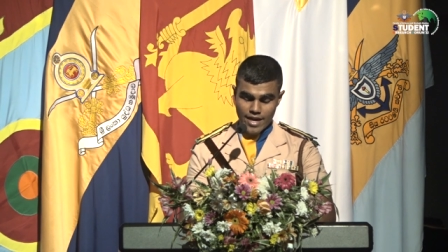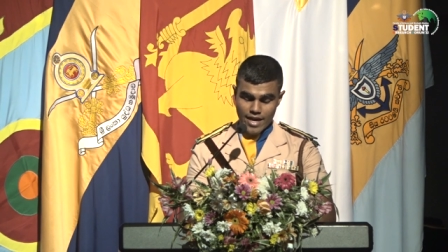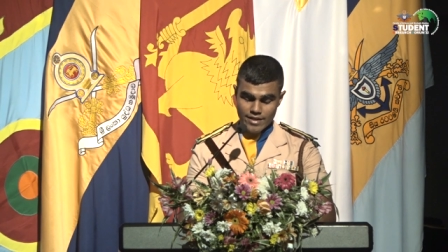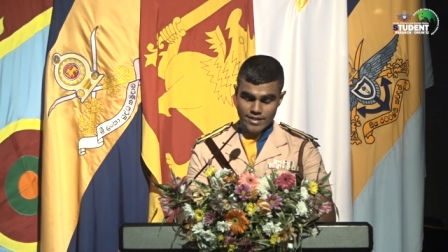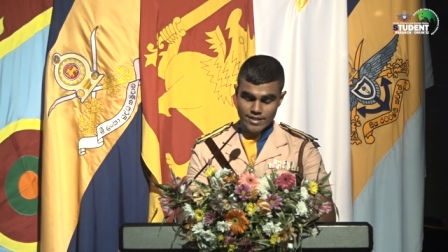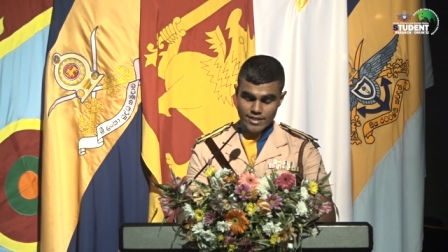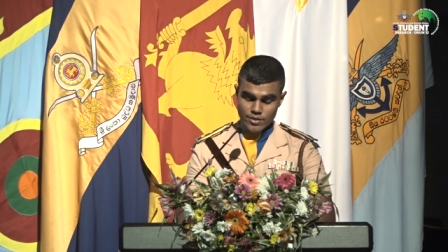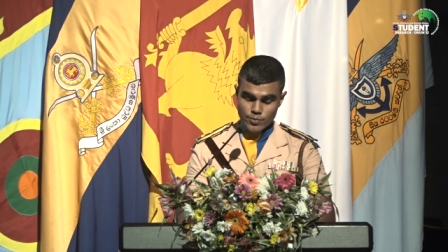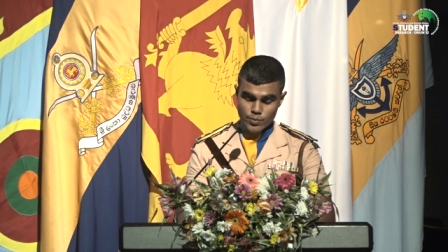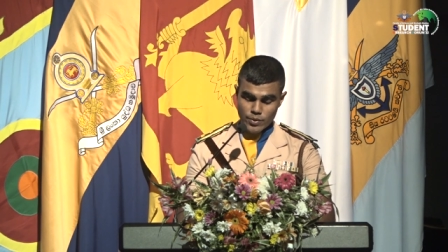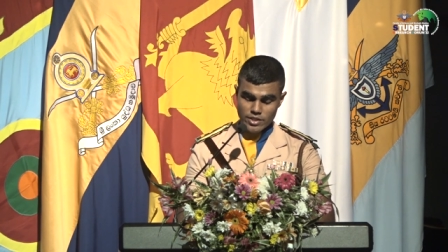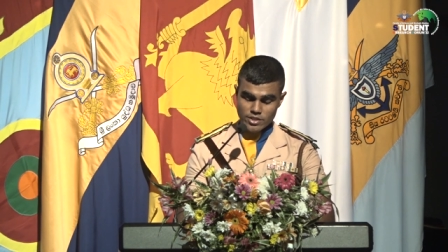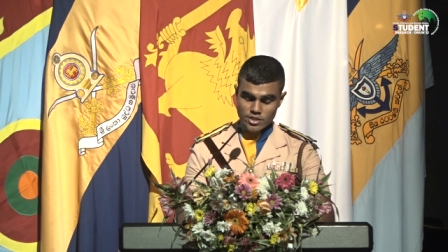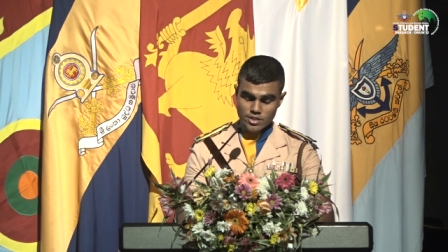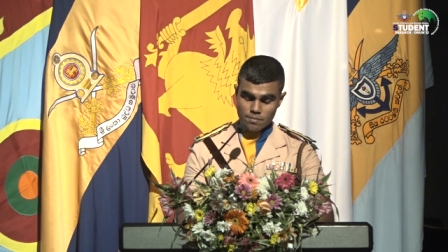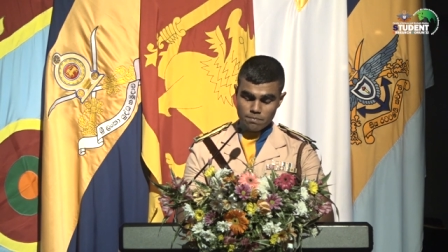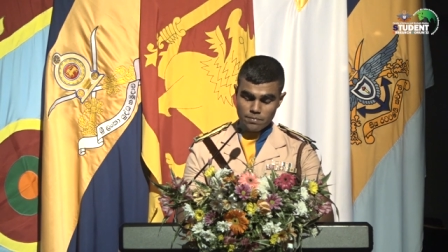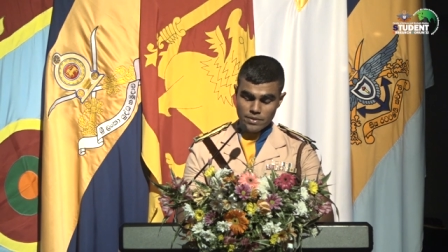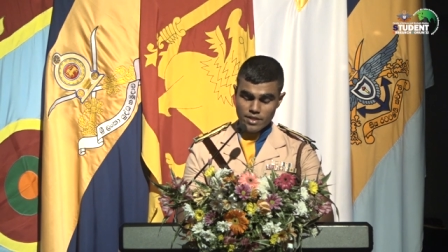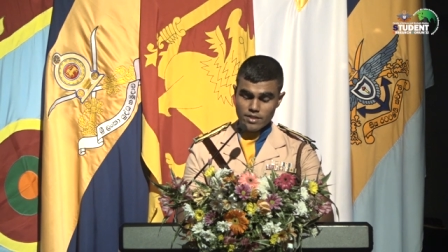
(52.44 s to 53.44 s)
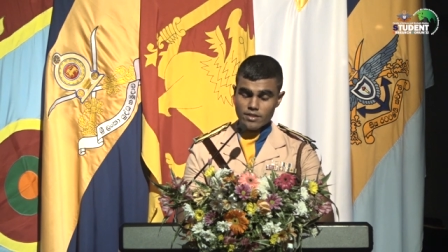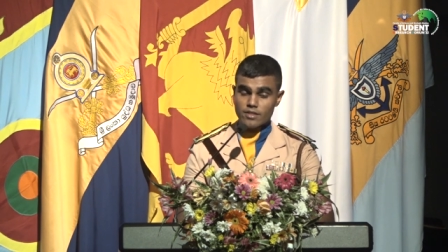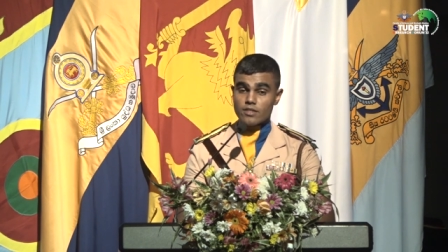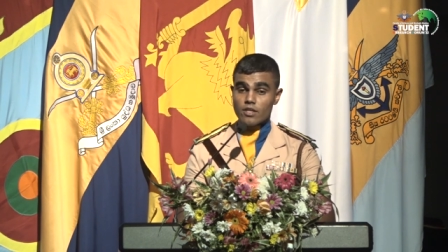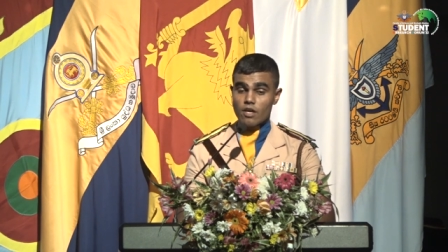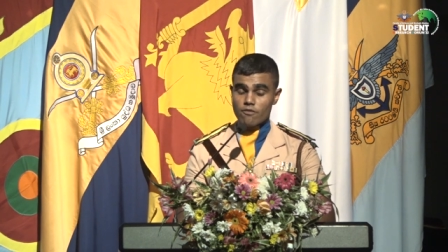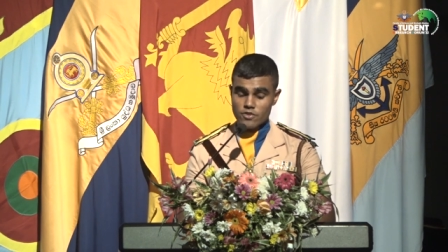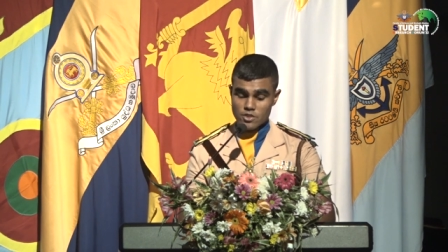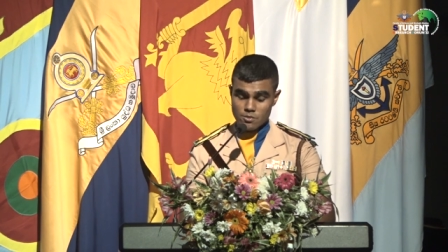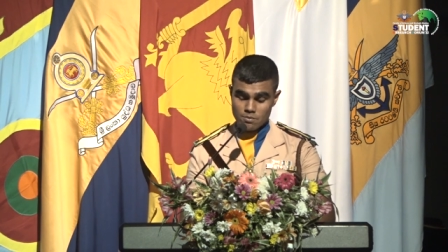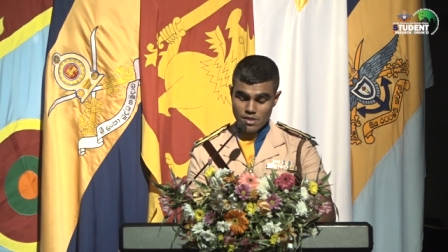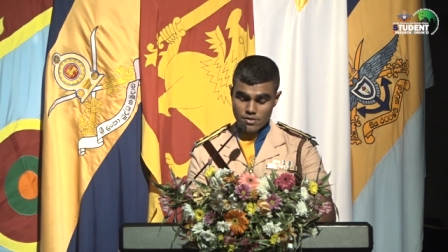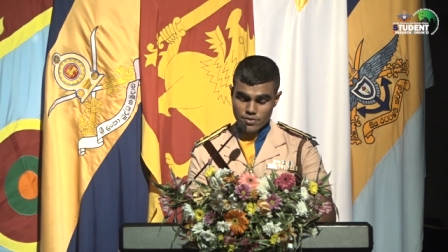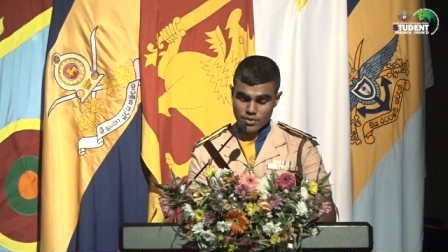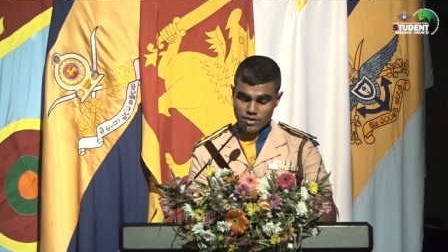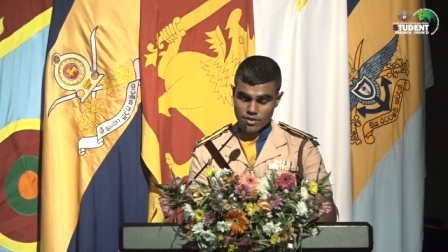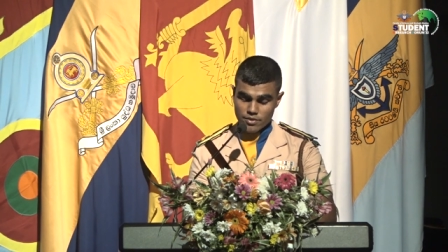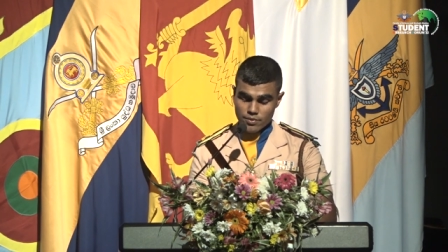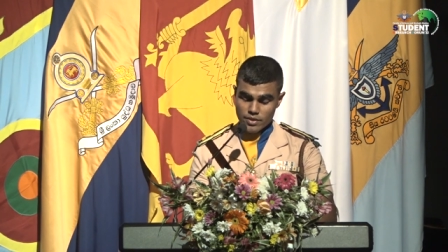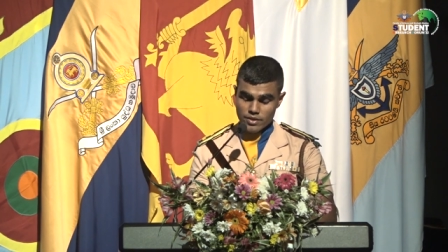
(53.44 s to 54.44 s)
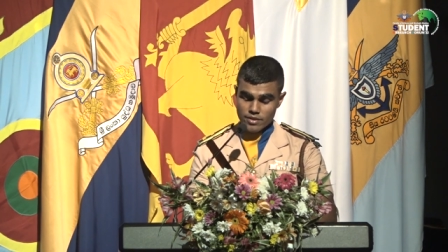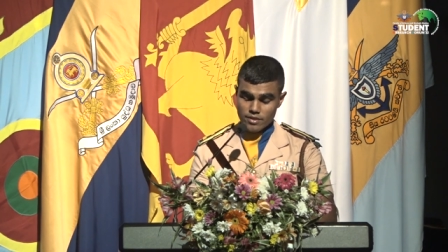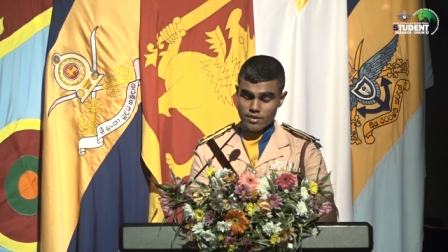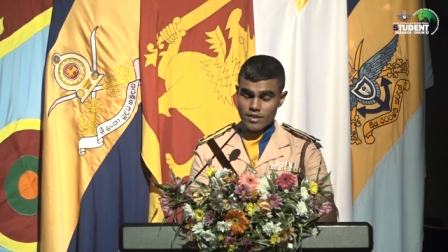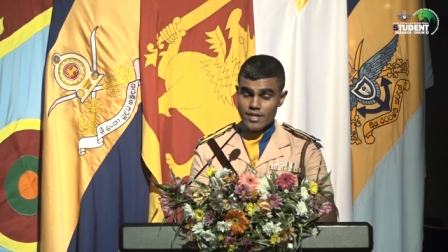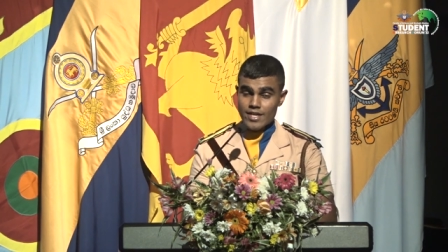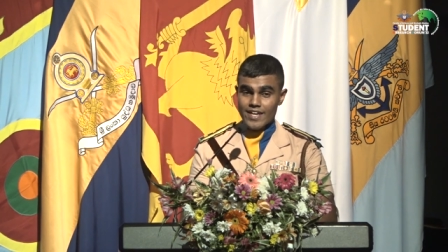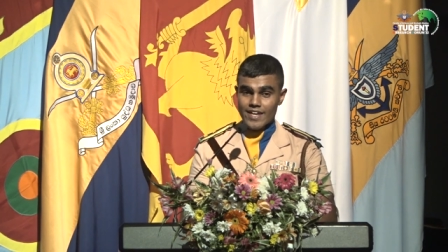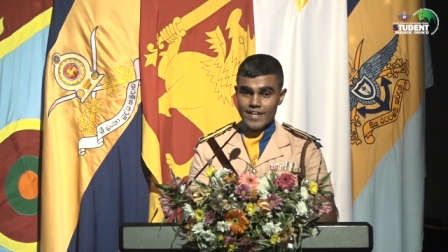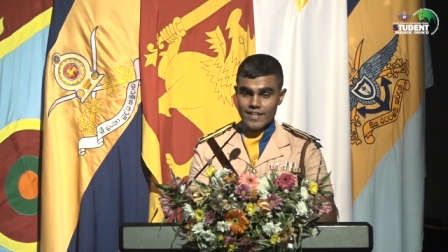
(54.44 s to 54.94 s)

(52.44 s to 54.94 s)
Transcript: and he reached the pinnacle of his military career